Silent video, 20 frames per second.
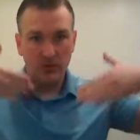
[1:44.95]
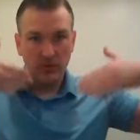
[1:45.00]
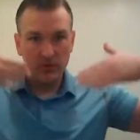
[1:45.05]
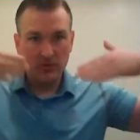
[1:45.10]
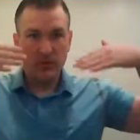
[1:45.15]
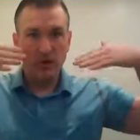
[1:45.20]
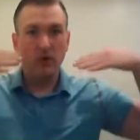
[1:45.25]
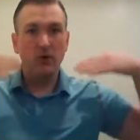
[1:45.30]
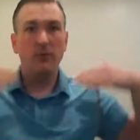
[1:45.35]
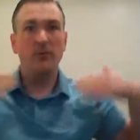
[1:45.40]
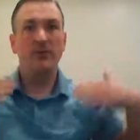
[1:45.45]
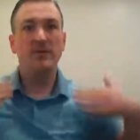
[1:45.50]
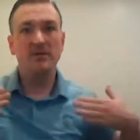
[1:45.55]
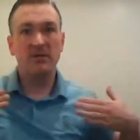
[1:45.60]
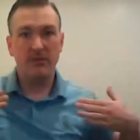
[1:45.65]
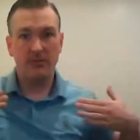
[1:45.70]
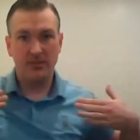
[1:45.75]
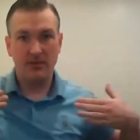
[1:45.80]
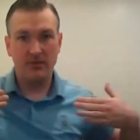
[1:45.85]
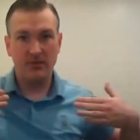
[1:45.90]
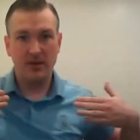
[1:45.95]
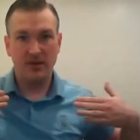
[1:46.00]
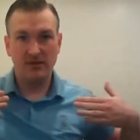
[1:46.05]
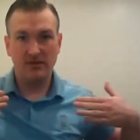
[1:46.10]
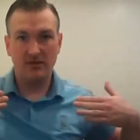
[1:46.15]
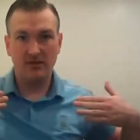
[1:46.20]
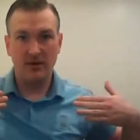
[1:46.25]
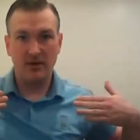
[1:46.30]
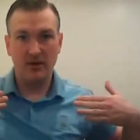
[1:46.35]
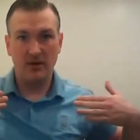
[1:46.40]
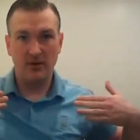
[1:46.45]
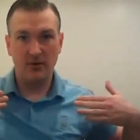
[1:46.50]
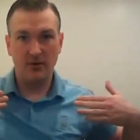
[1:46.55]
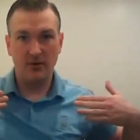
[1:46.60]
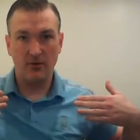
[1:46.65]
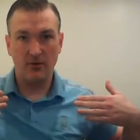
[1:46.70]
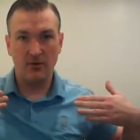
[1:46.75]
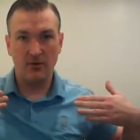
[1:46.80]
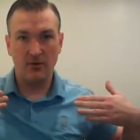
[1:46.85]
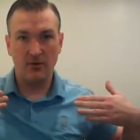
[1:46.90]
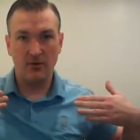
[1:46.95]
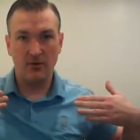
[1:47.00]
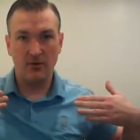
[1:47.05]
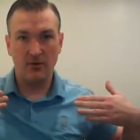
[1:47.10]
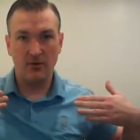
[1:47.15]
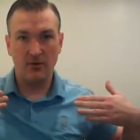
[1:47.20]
which opens up your nasal airways.